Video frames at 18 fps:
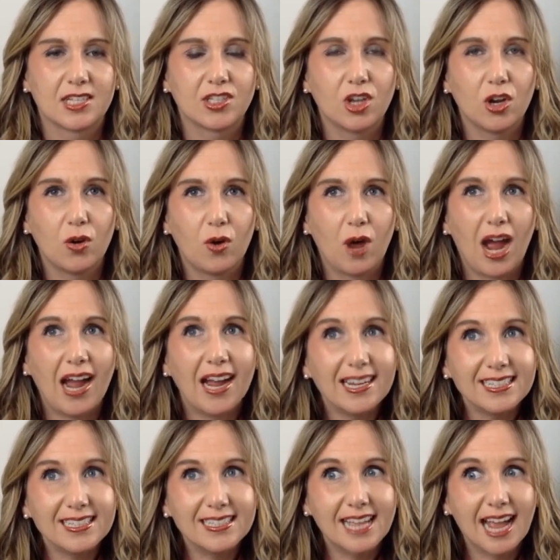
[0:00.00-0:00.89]
So,
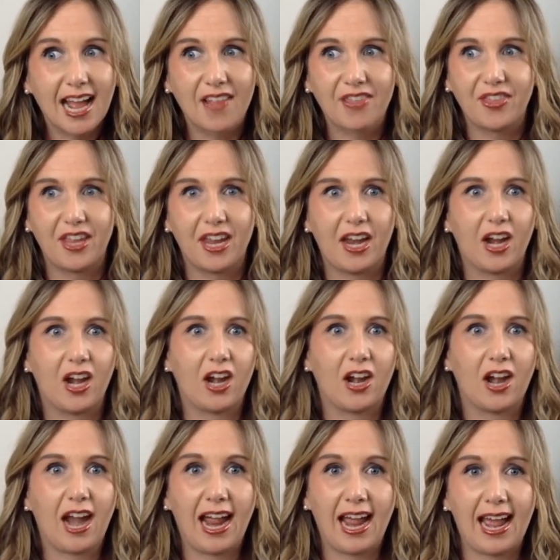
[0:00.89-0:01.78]
I sat
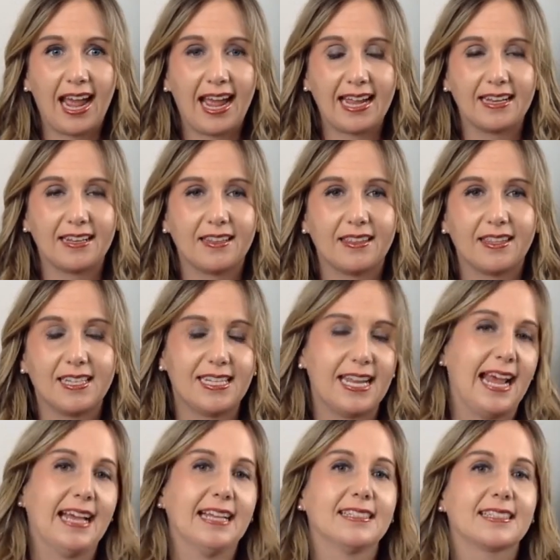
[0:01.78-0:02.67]
there at the
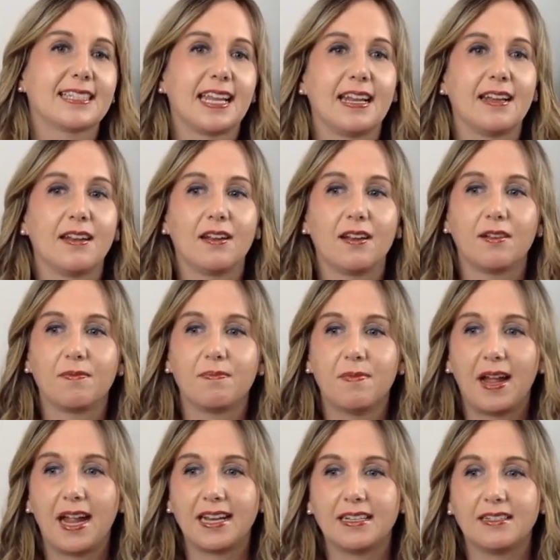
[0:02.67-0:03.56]
desk and
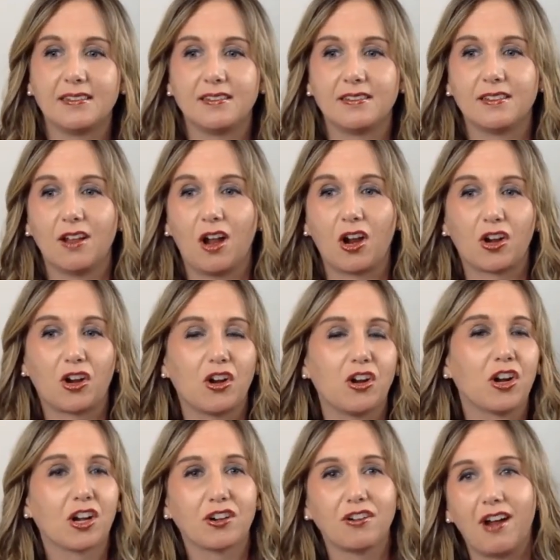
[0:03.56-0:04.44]
my our
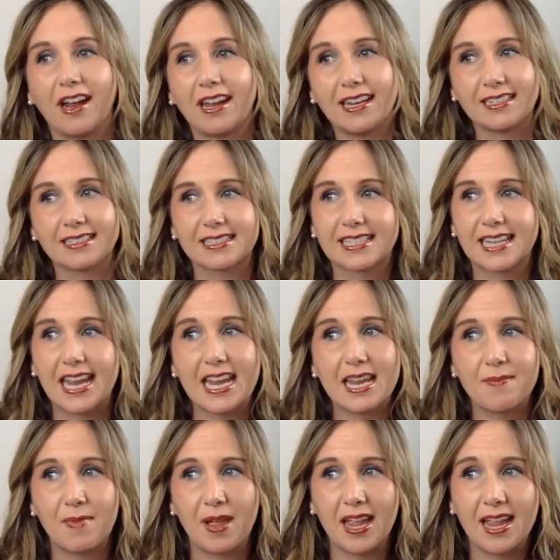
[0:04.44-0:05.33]
current clients
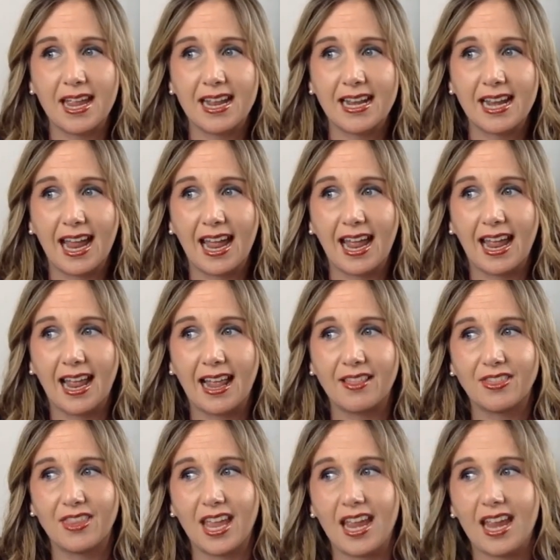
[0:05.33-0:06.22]
came in
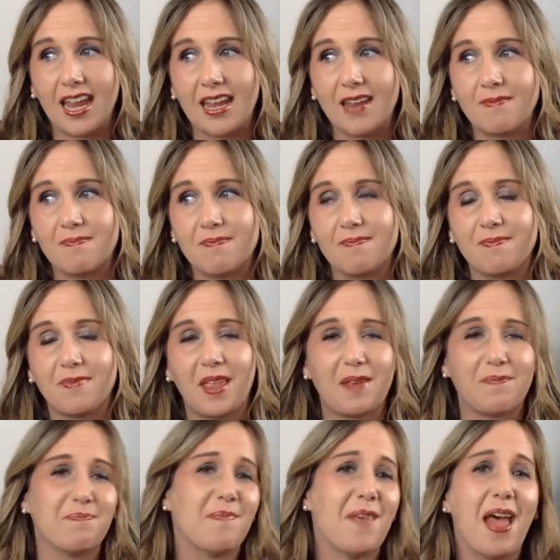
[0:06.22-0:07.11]
and they
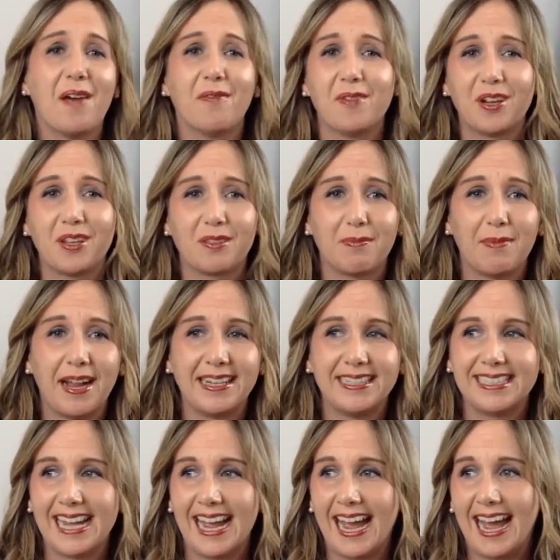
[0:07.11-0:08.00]
they met with my
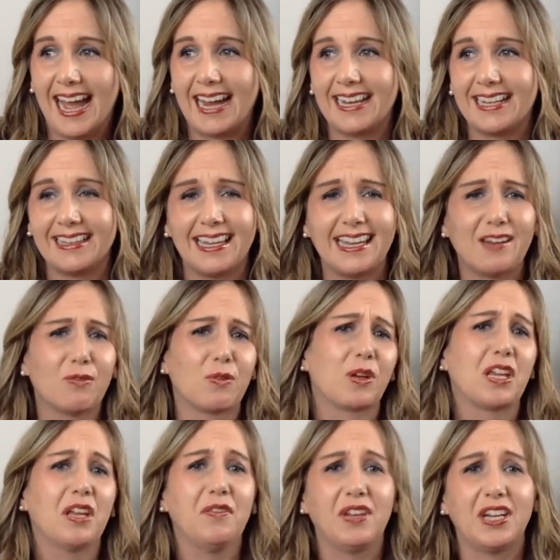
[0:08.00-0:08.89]
dad and they
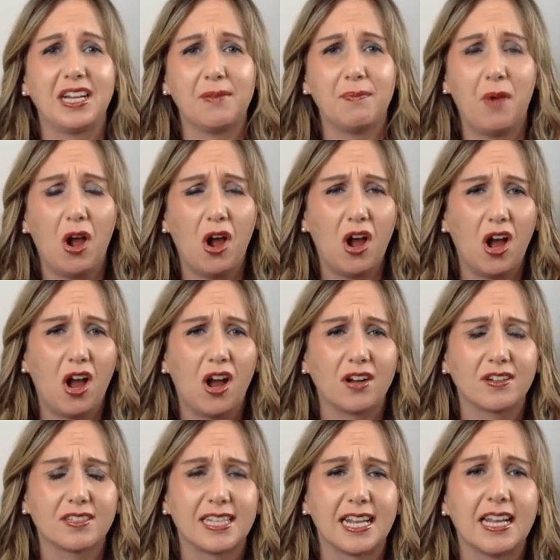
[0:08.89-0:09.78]
were giving him
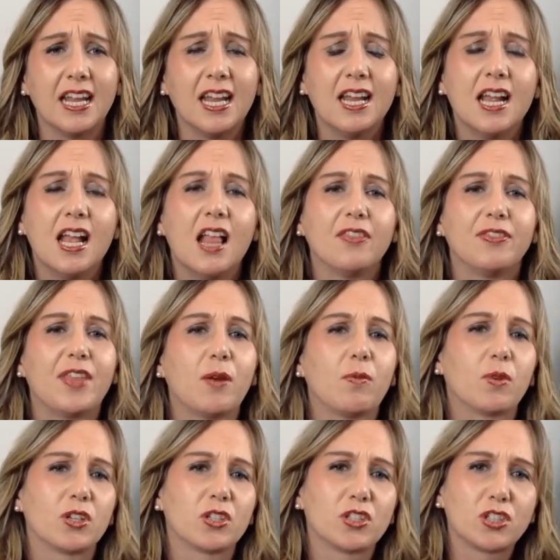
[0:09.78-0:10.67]
hugs and
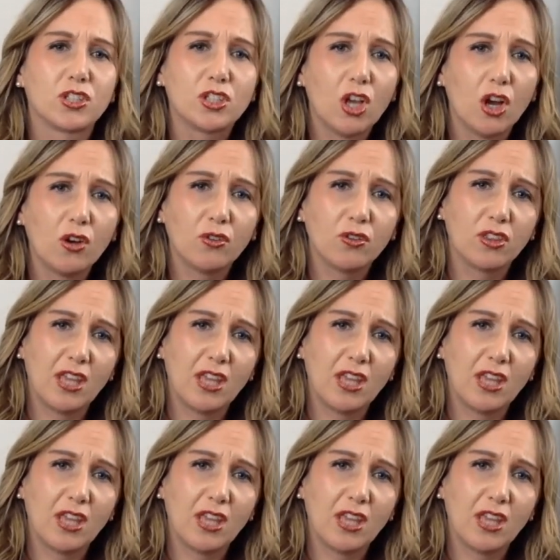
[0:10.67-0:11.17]
they were so